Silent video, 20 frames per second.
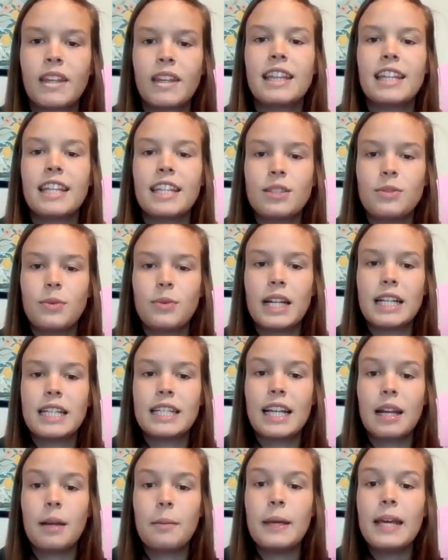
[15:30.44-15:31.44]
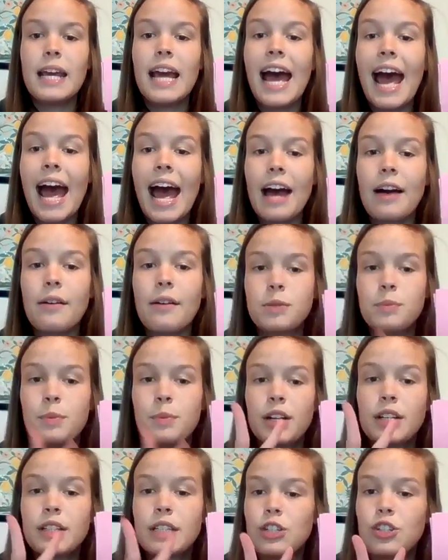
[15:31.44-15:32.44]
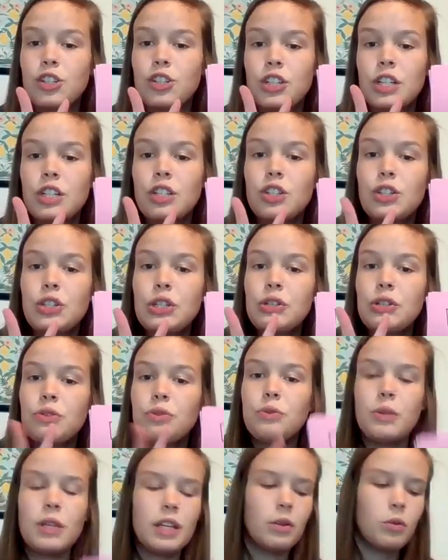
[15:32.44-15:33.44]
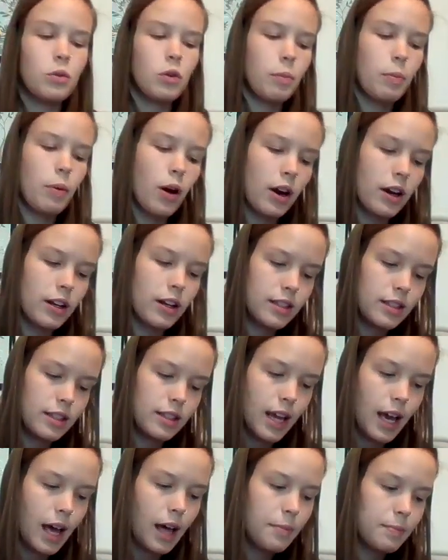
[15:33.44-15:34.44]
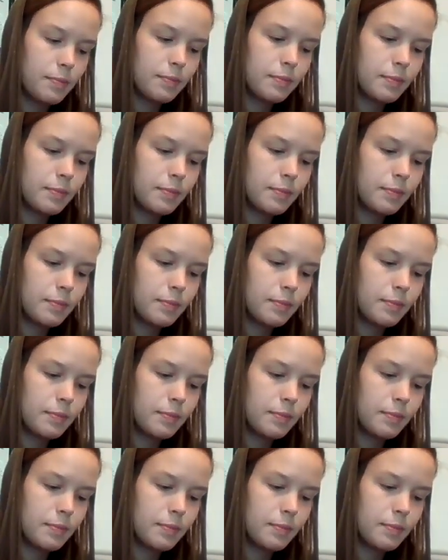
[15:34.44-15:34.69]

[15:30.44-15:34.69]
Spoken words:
This one is going to be halves because there's just 2 equal parts. Yep.